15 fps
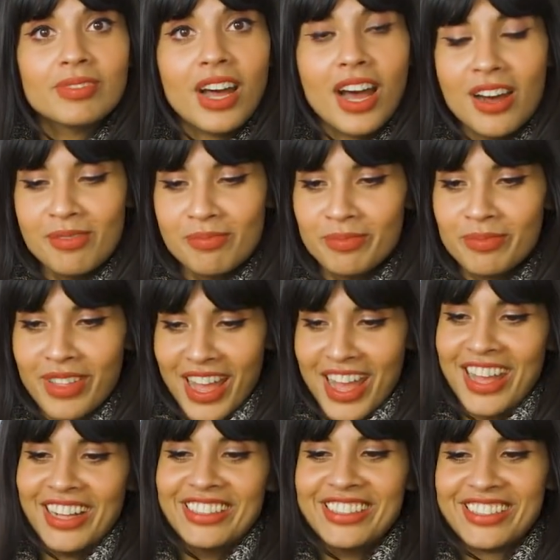
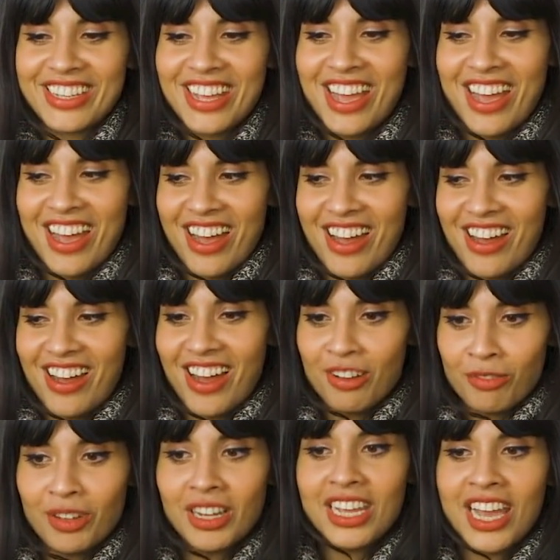
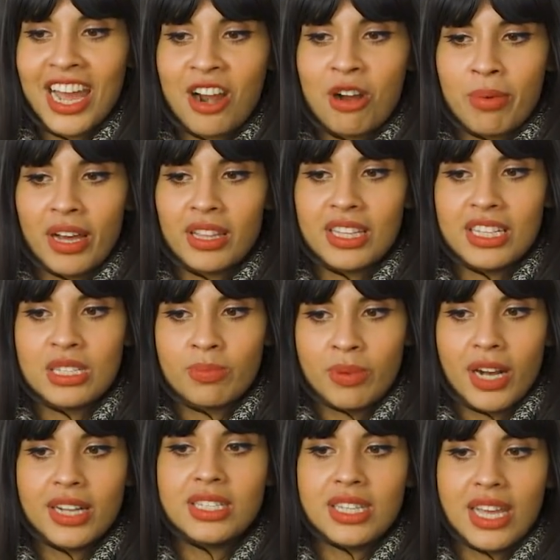I really care about this,
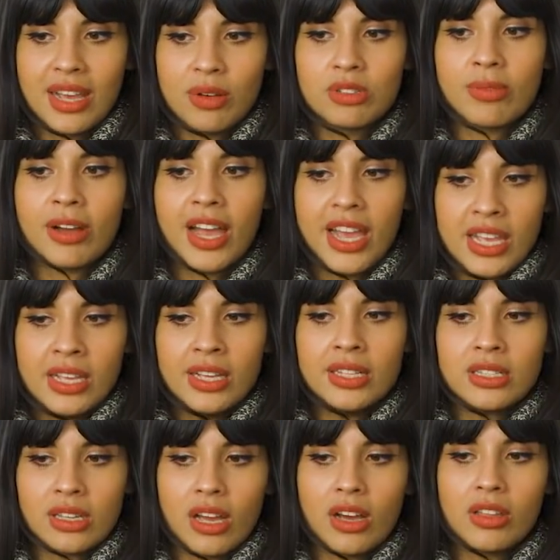but I'd say it was about 8
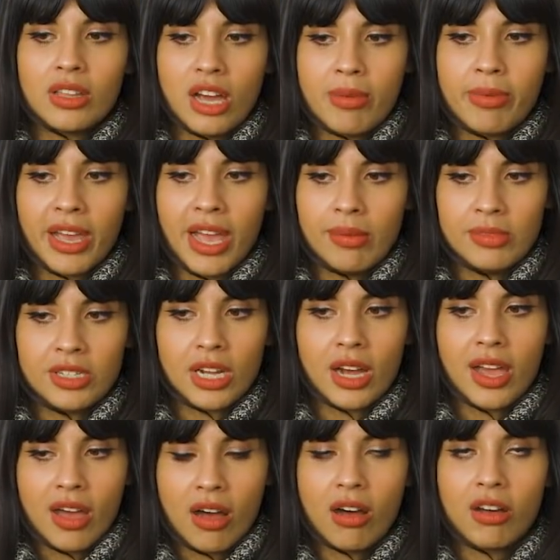years ago that I became
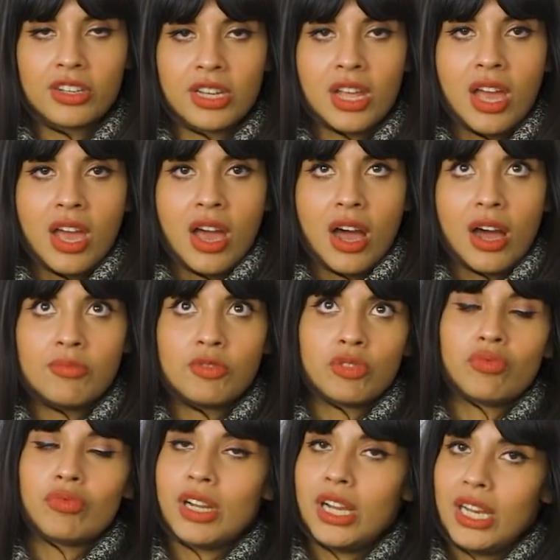diehard. I'm
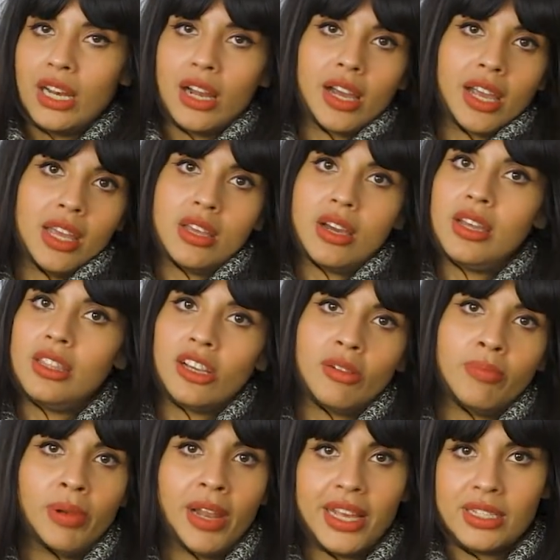just really lucky that I had The
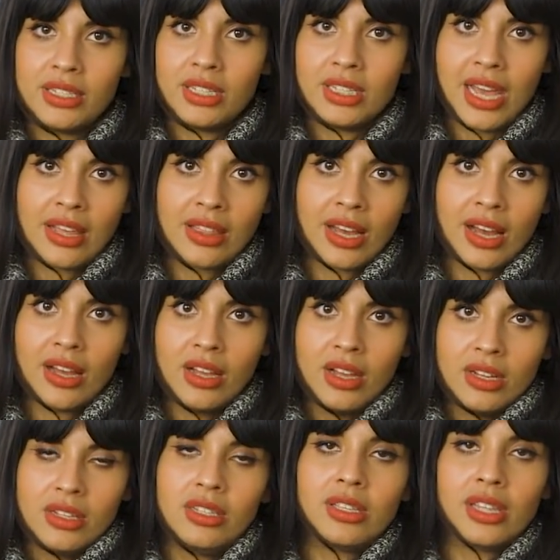Good Place to take that
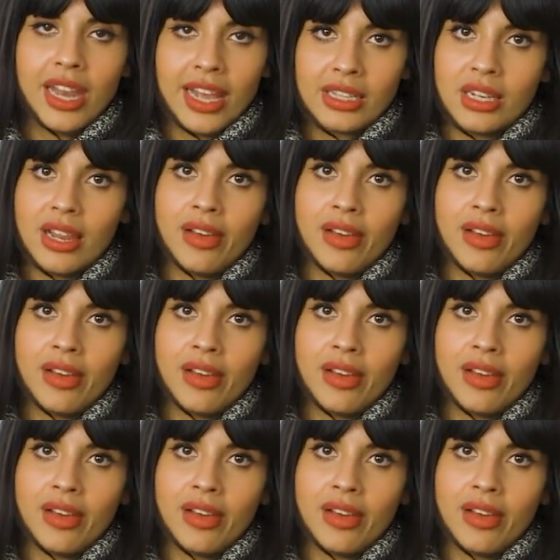to the next